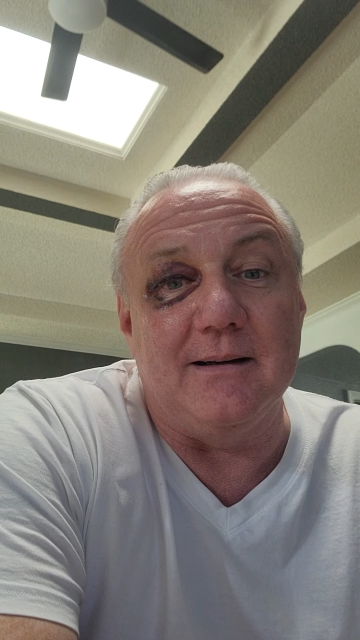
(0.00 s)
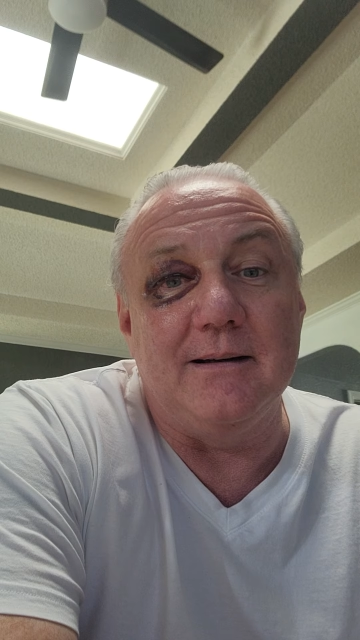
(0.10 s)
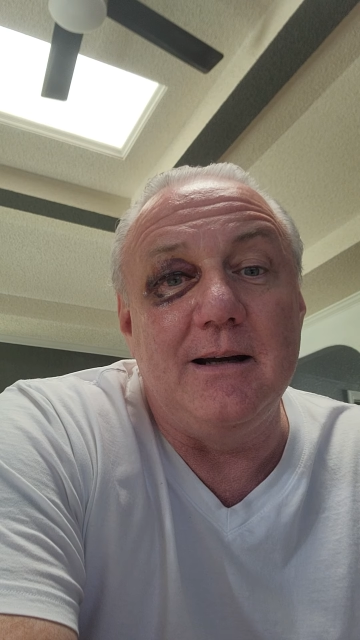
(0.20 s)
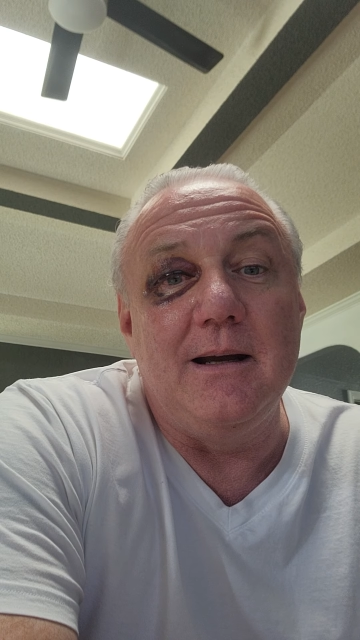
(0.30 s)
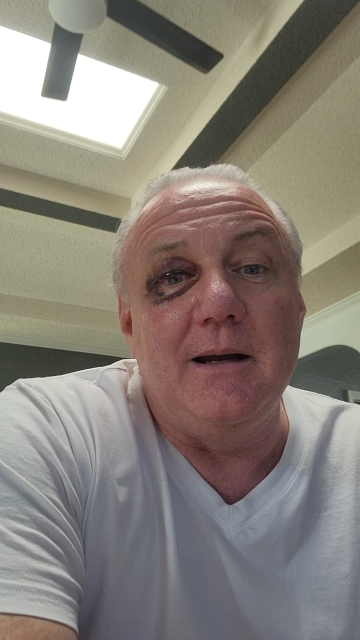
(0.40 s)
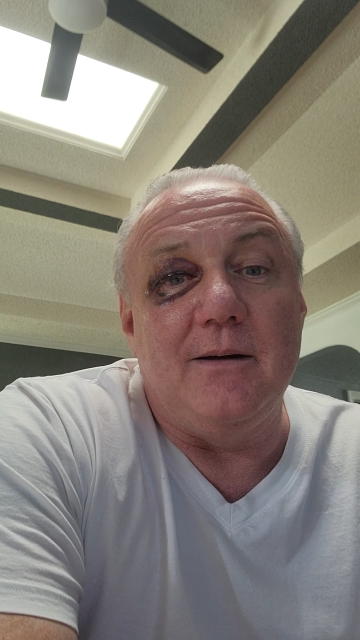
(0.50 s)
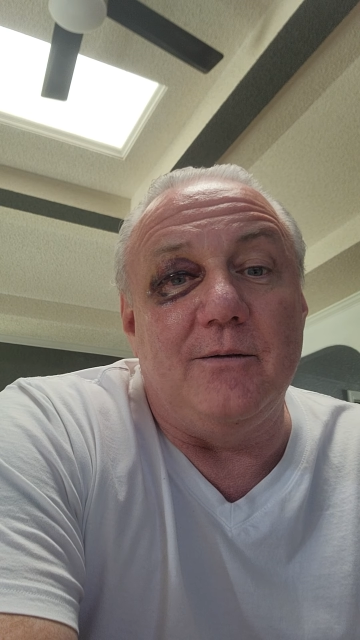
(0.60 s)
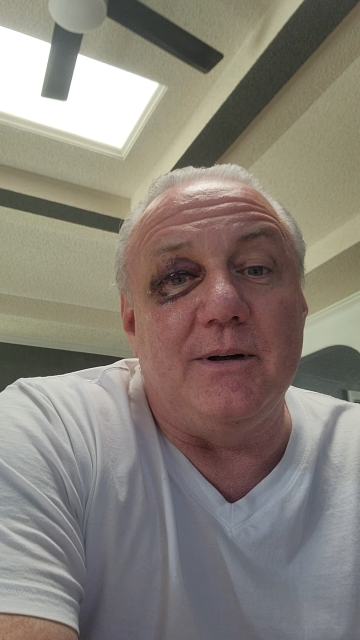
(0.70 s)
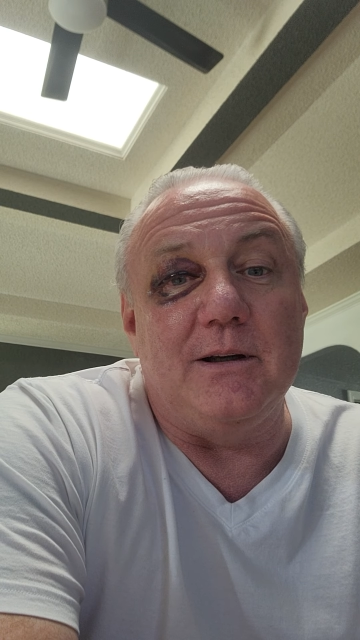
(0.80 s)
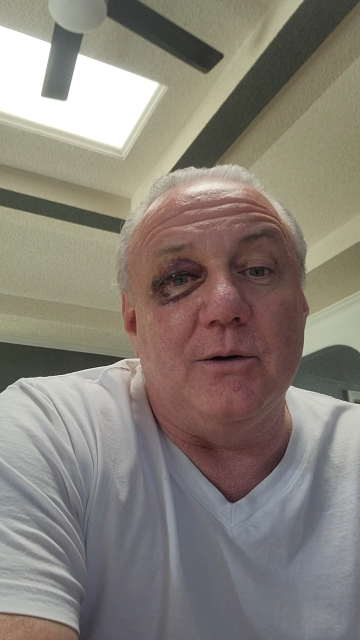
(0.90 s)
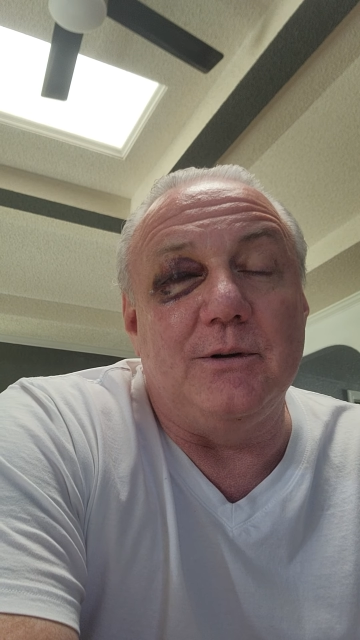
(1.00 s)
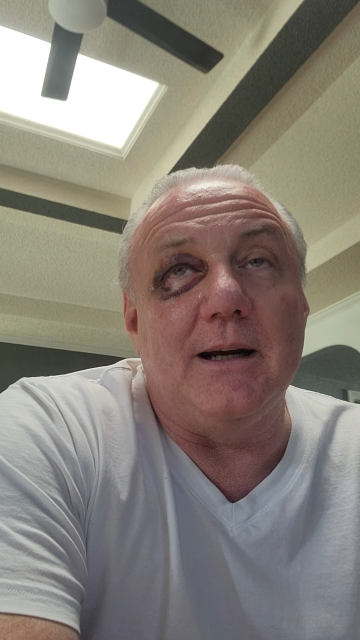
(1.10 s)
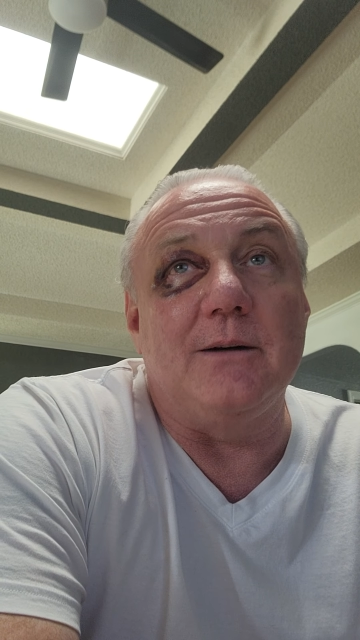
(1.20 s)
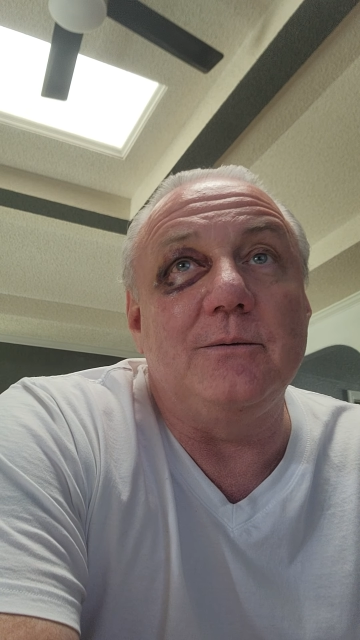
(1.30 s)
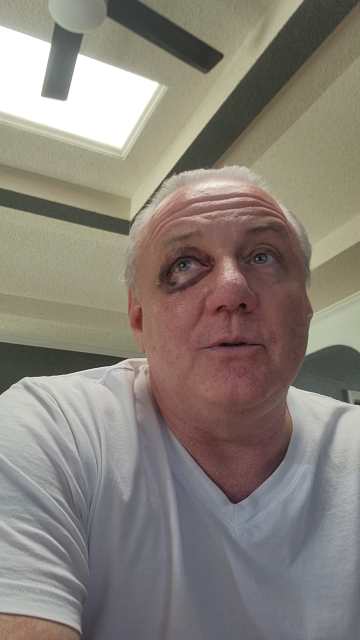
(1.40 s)
uh, video
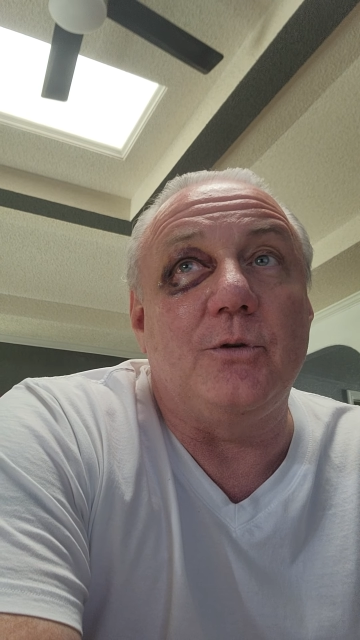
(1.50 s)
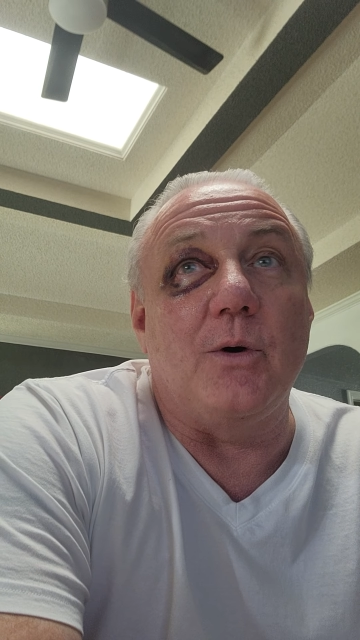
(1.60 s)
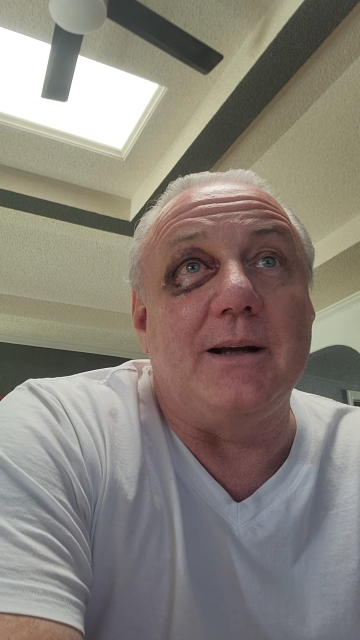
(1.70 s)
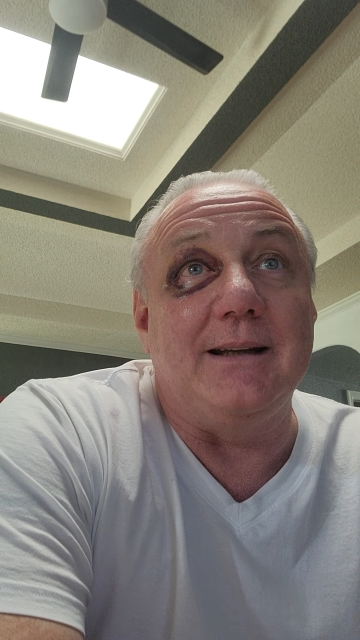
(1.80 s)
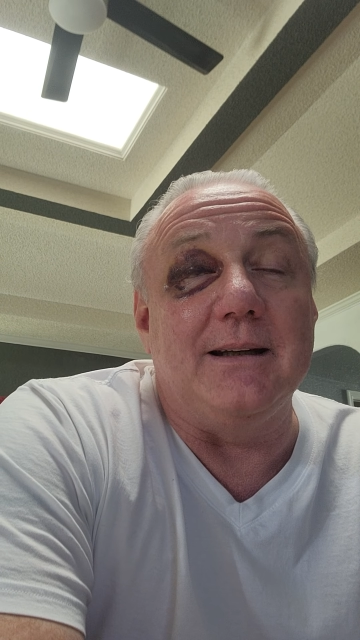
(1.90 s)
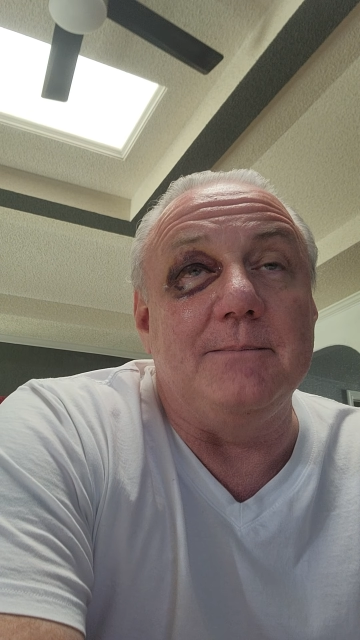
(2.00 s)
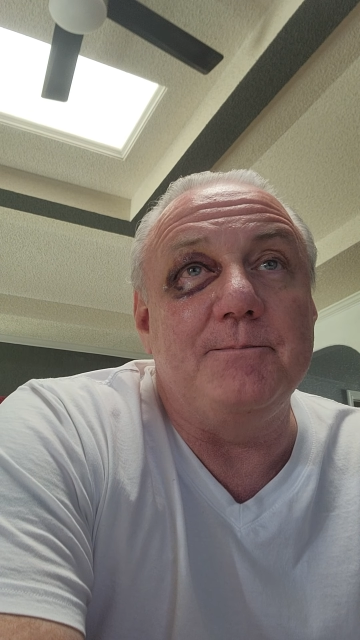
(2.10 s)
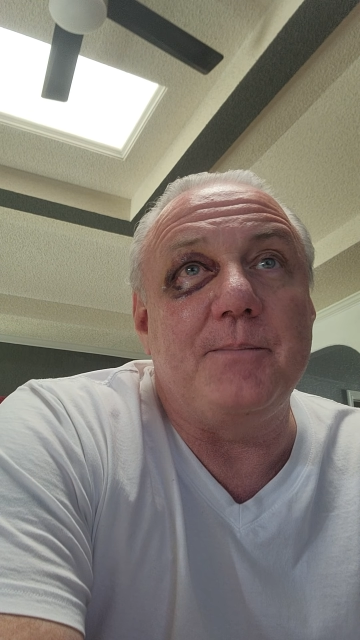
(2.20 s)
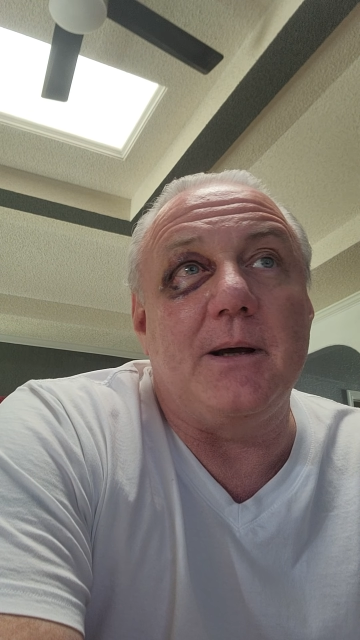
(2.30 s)
down, so I did.